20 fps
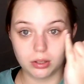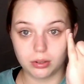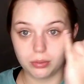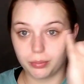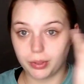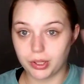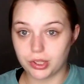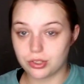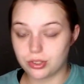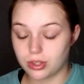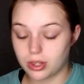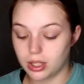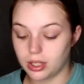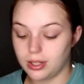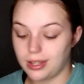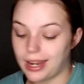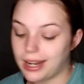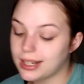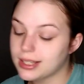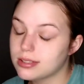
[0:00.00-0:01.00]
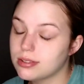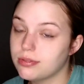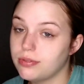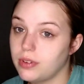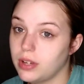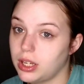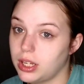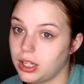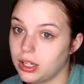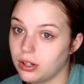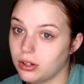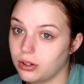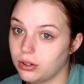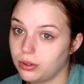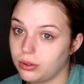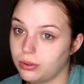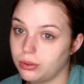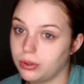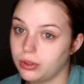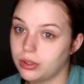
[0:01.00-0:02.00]
Which the next
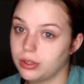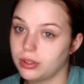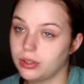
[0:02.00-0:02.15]
video,